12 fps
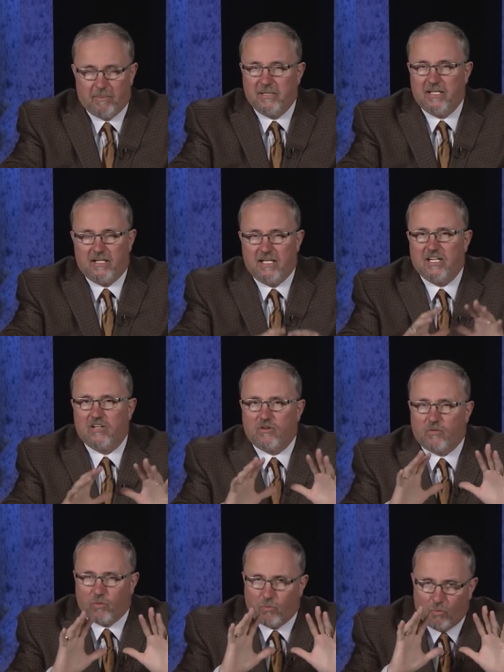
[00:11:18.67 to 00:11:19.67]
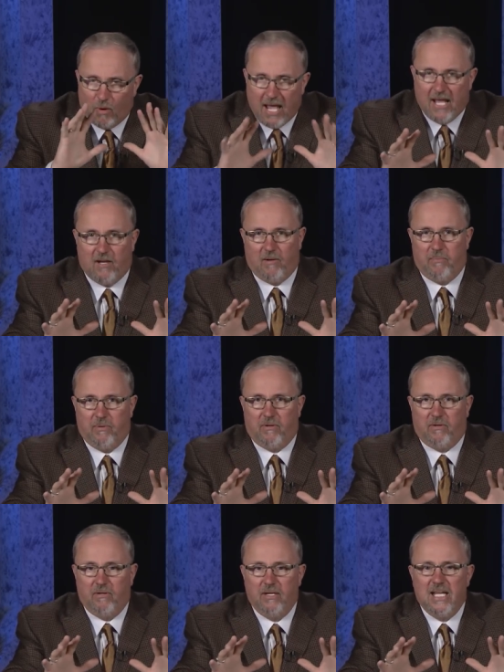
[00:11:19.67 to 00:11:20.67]
I mean, an
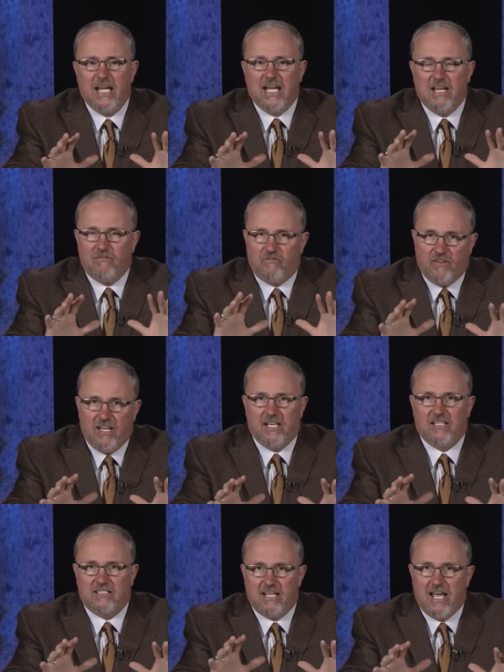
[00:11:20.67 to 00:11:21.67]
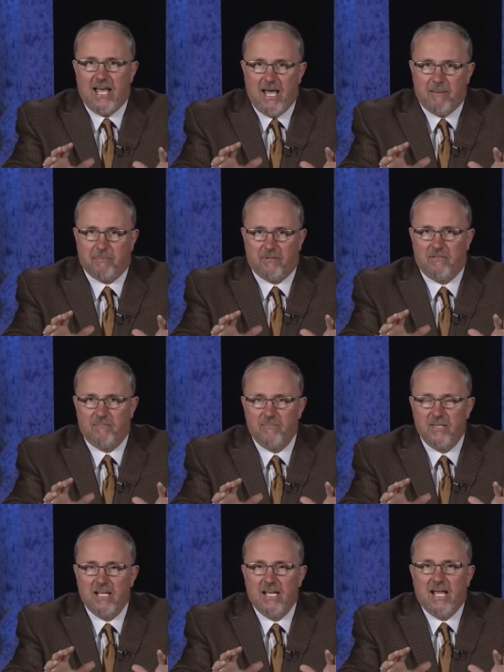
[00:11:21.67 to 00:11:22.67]
incredible event to happen
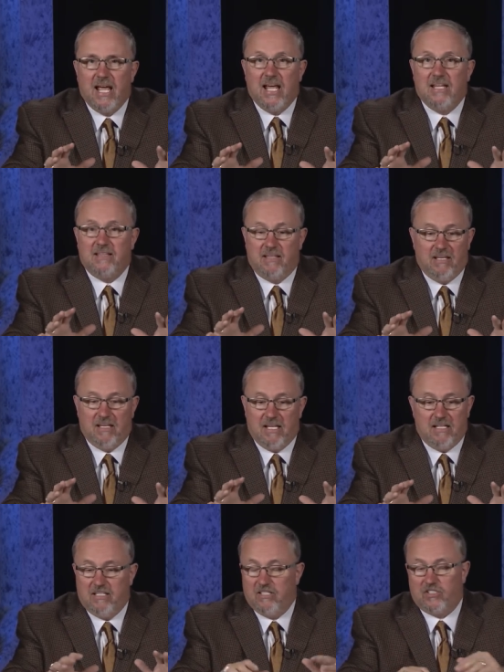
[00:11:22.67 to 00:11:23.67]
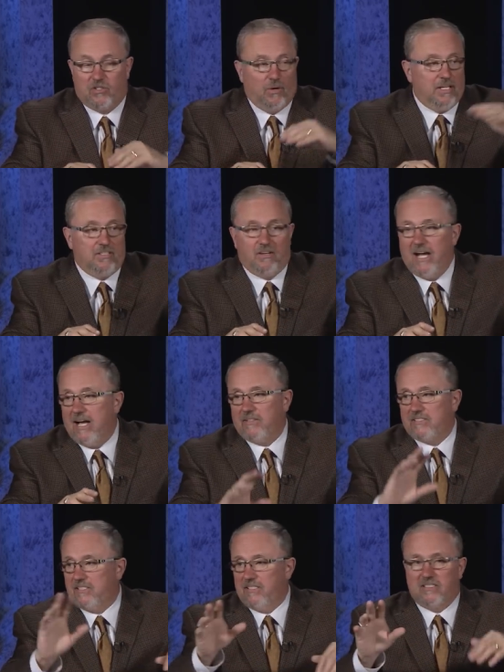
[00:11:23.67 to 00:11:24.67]
and destroyed their
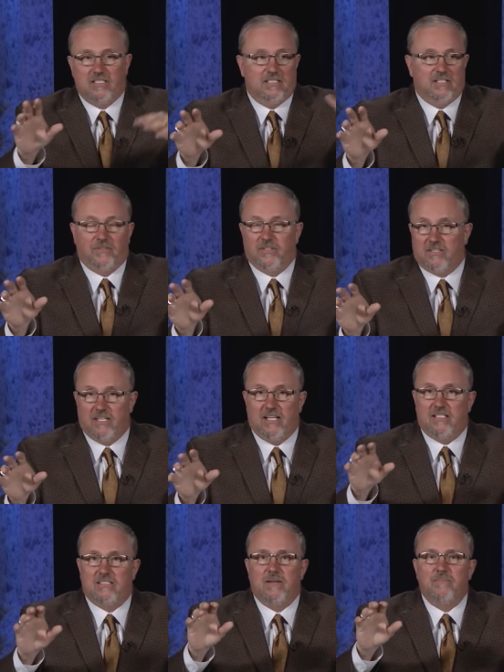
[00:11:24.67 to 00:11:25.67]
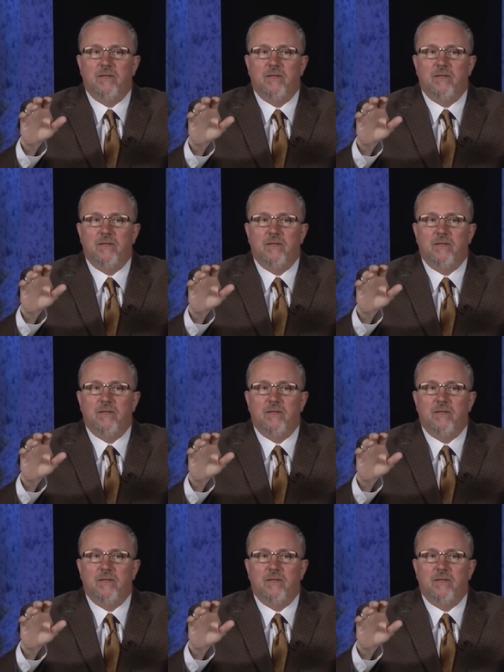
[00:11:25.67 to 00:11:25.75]
houses and different things.